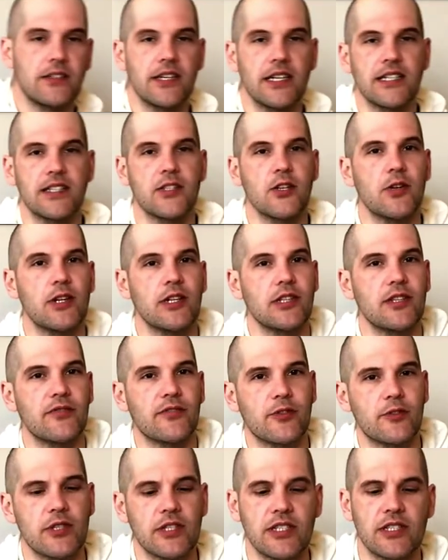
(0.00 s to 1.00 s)
you guys know I
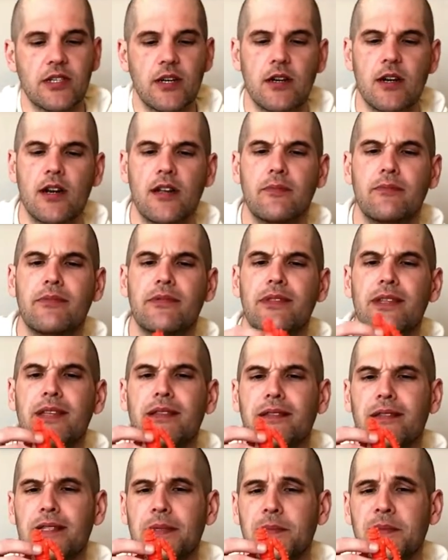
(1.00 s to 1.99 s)
love Crystar. I
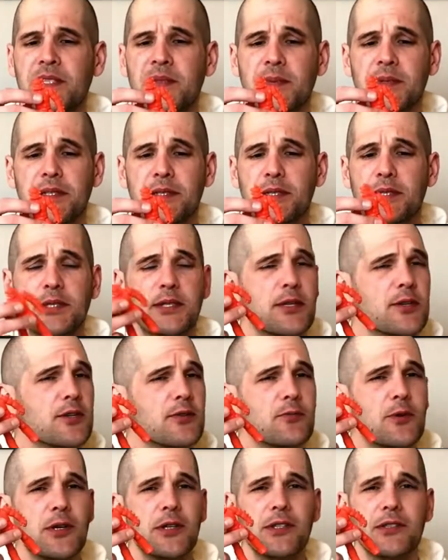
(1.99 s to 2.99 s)
think this must be the
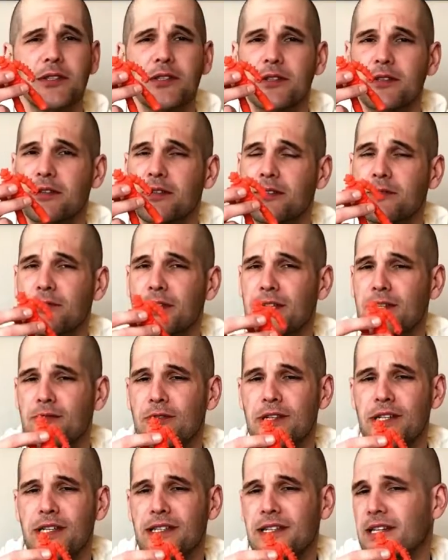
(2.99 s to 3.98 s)
third one in the third week
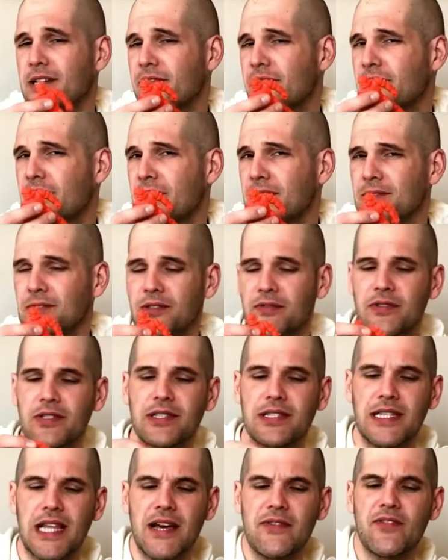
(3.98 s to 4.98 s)
running that I found of
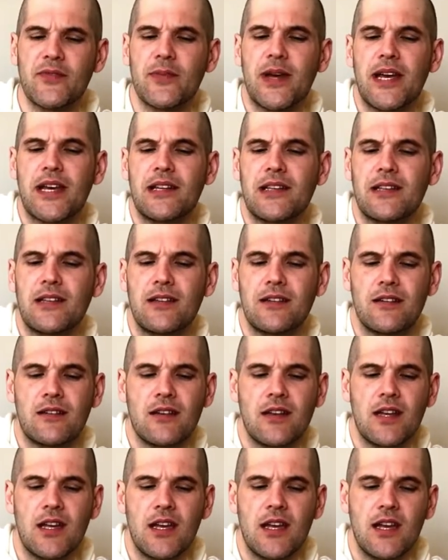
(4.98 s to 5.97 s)
this lava man here.